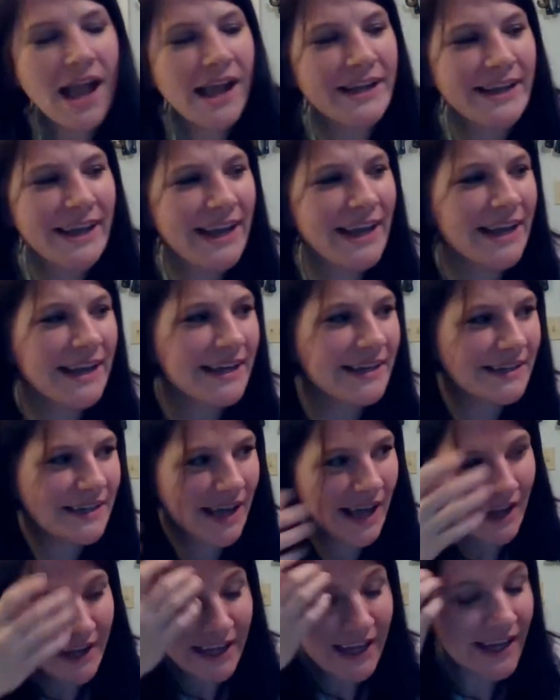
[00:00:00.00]
I can't
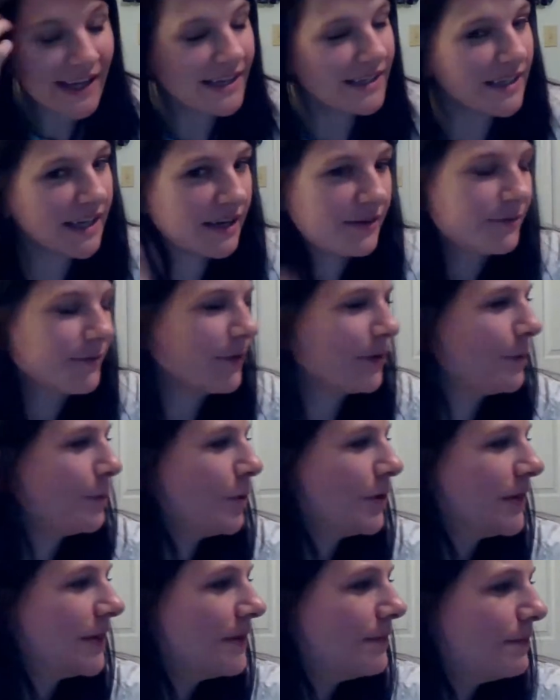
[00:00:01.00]
I can't confirm
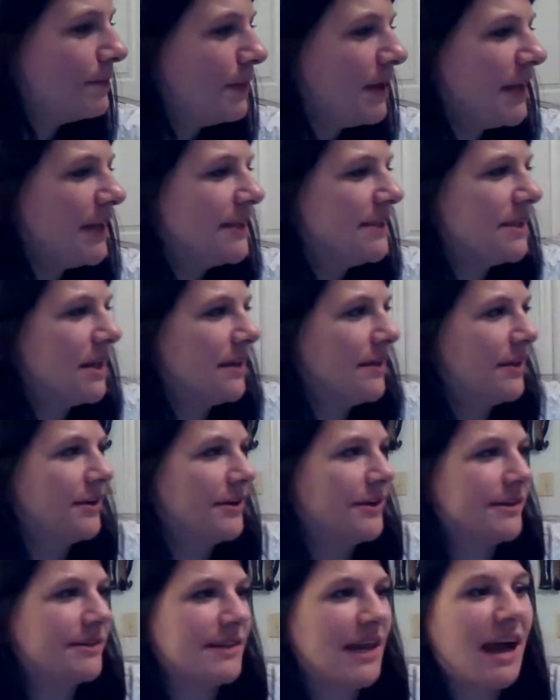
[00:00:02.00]
what the beads on
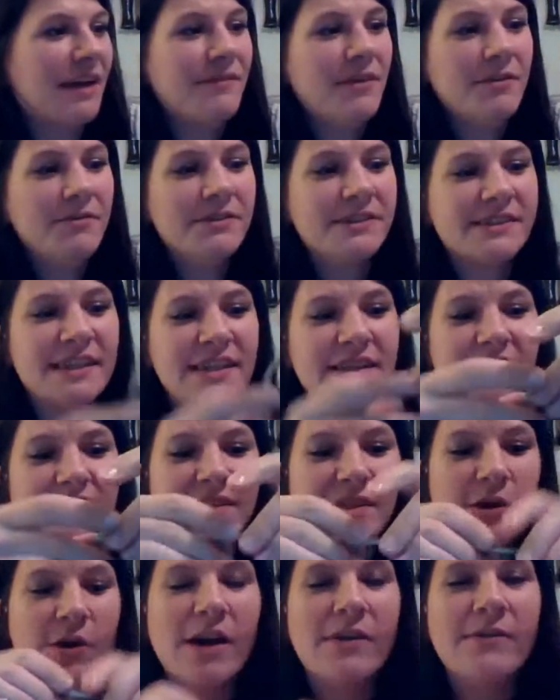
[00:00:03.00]
there is. I've never seen
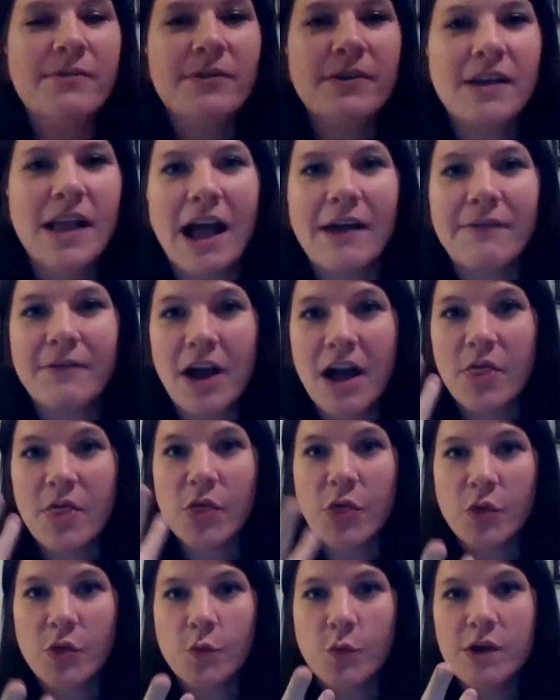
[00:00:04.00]
this though. I've I've
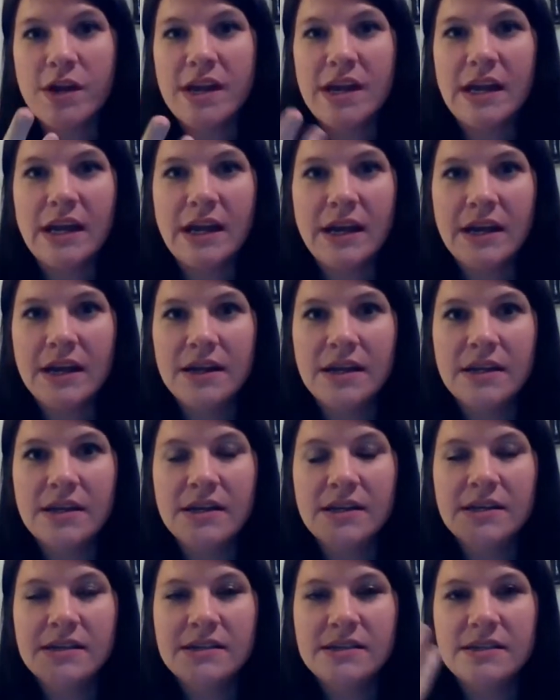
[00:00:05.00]
gotten three
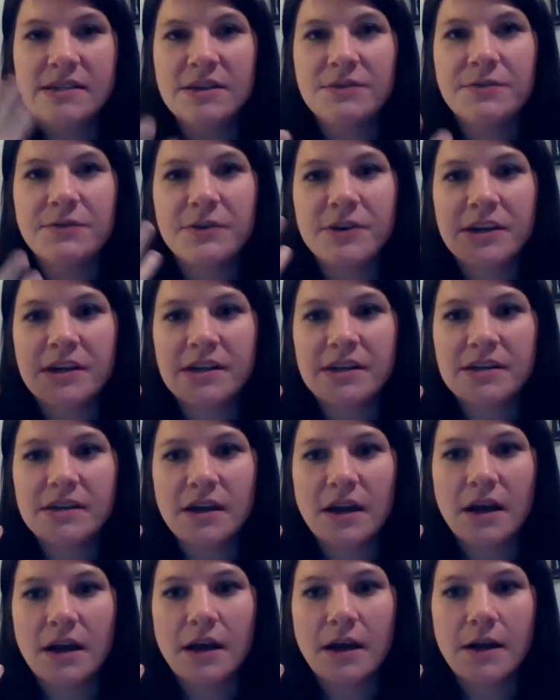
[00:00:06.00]
different
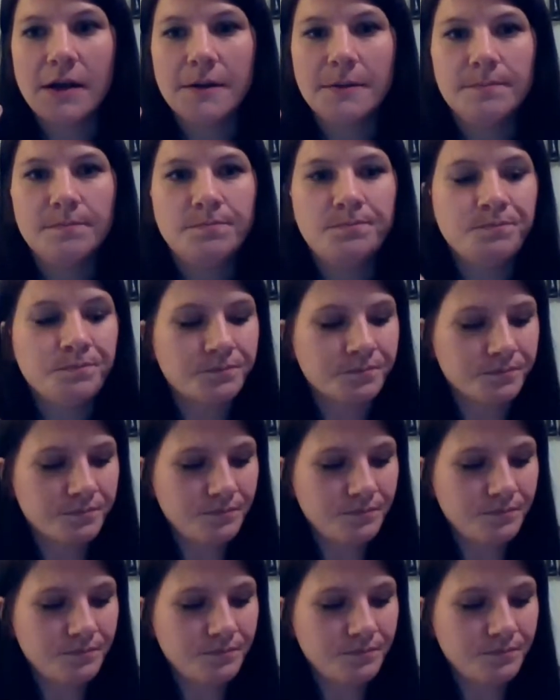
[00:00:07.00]
um